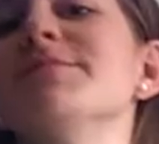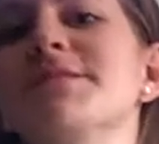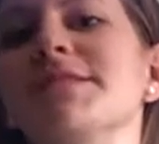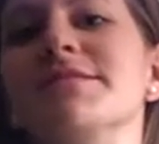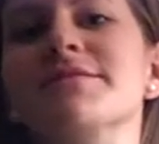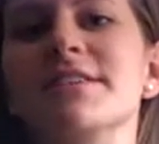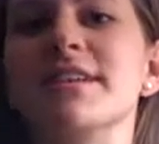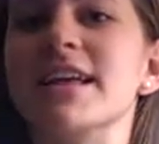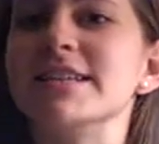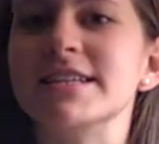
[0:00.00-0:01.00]
observed
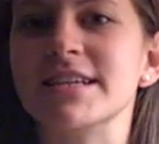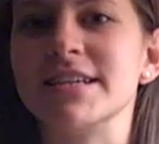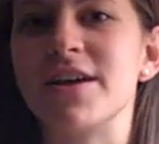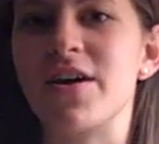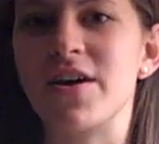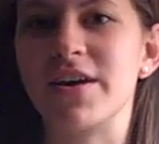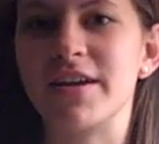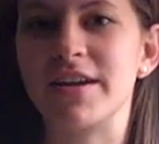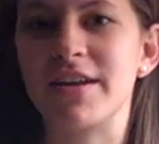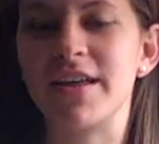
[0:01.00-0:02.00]
a lesson
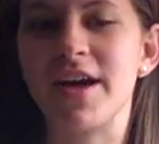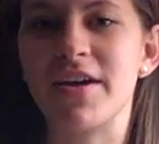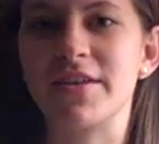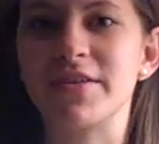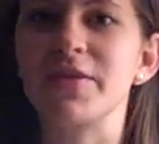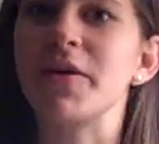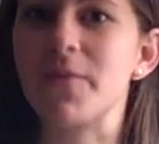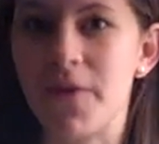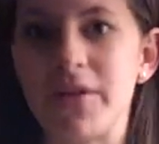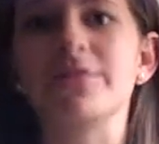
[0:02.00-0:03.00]
on the
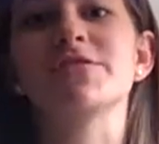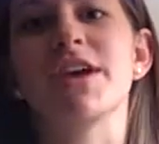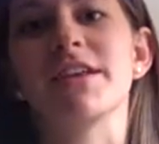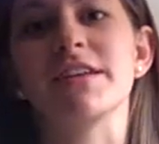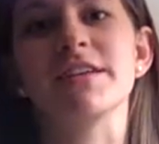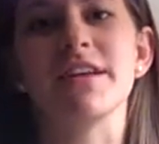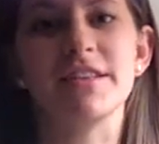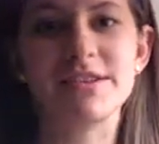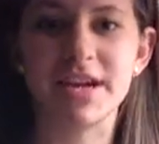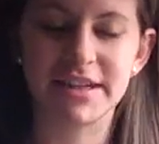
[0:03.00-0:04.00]
Great Wall of China
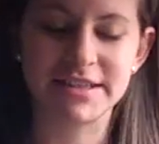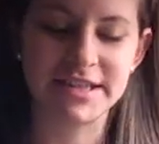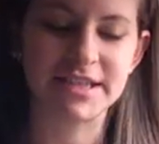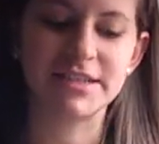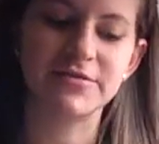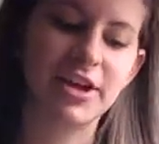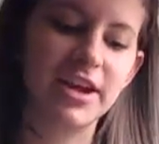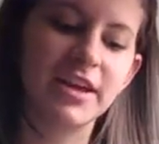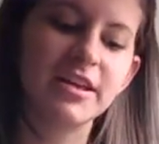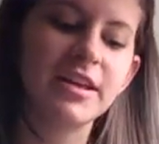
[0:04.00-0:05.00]
and the dynasties of
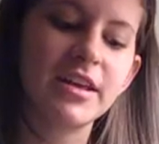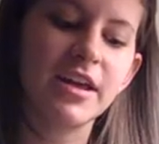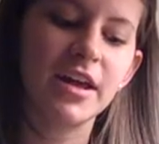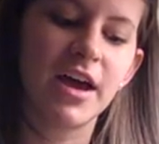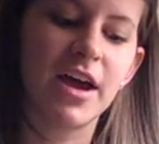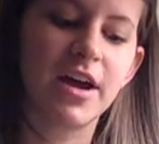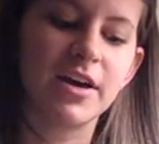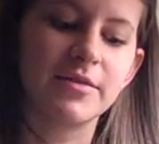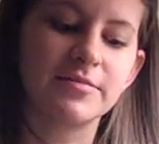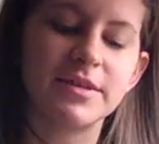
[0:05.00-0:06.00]
China.
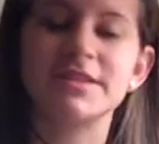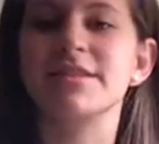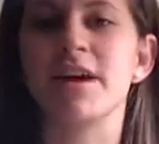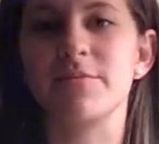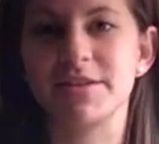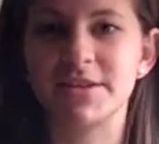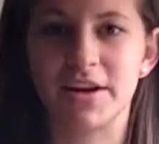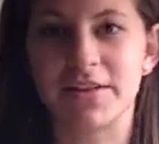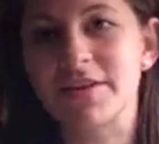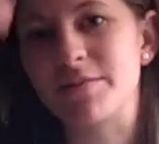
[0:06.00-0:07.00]
And I'm going to
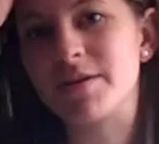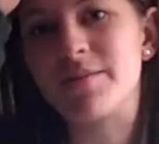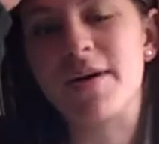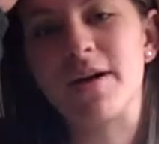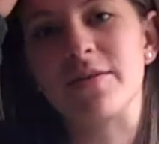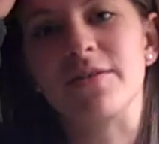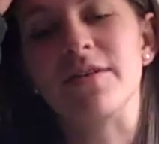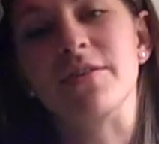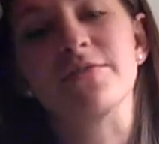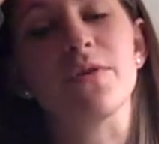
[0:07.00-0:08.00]
talk a little bit about
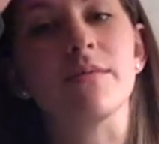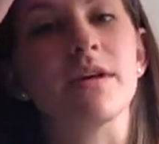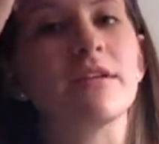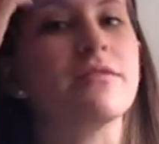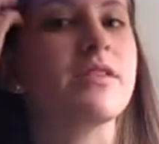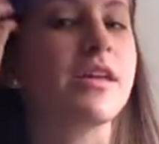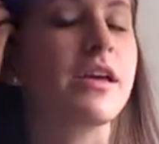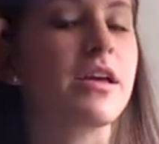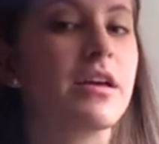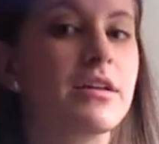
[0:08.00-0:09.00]
the format of
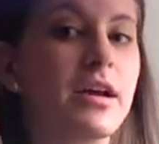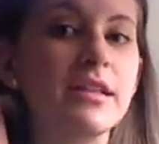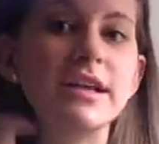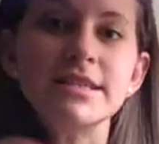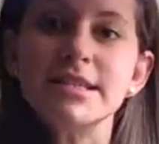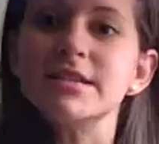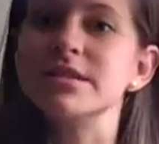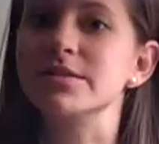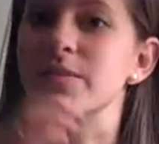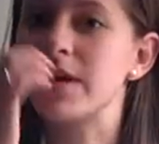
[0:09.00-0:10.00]
the lesson
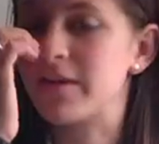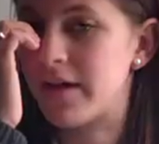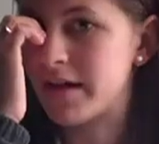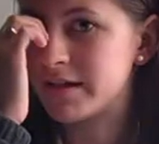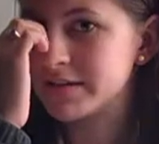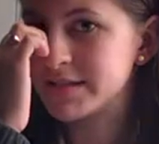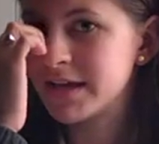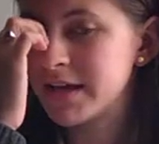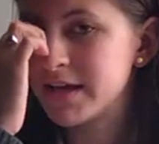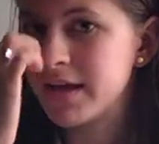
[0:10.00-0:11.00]
as well as
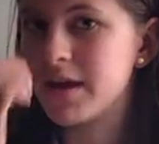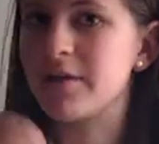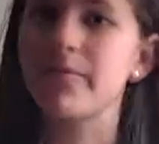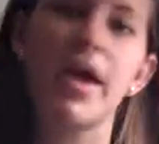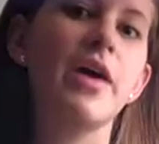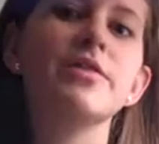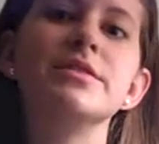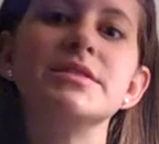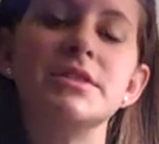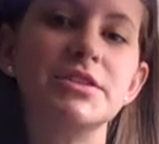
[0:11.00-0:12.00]
how
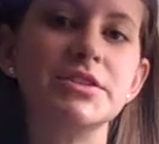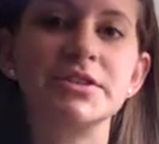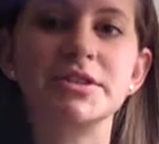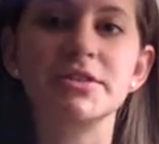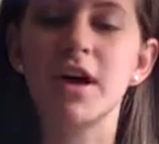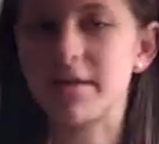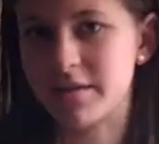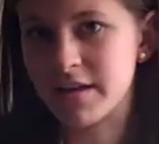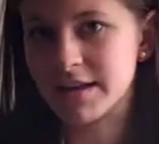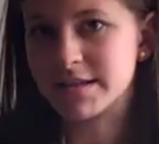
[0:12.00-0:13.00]
the teacher taught
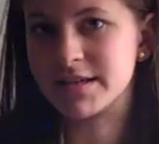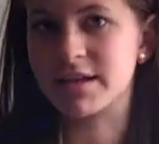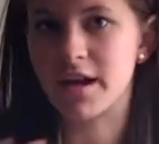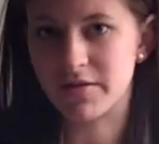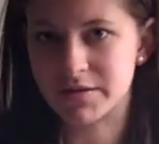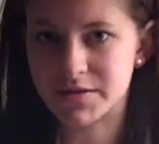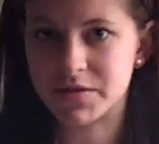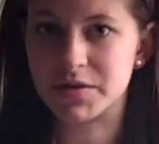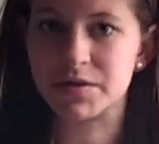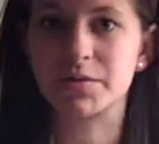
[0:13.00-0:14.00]
the lesson and how the
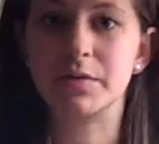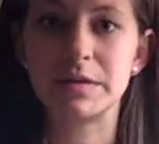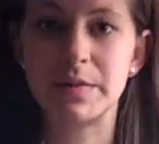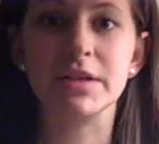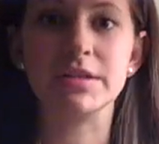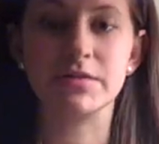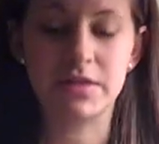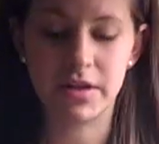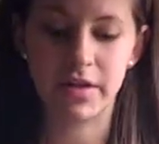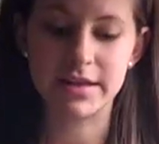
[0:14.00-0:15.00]
students were responsive
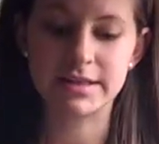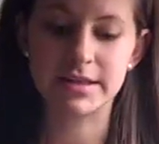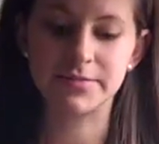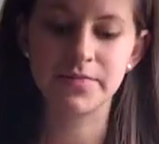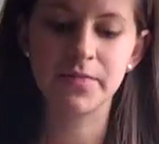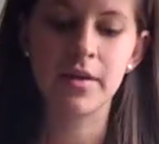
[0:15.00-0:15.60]
to the lesson.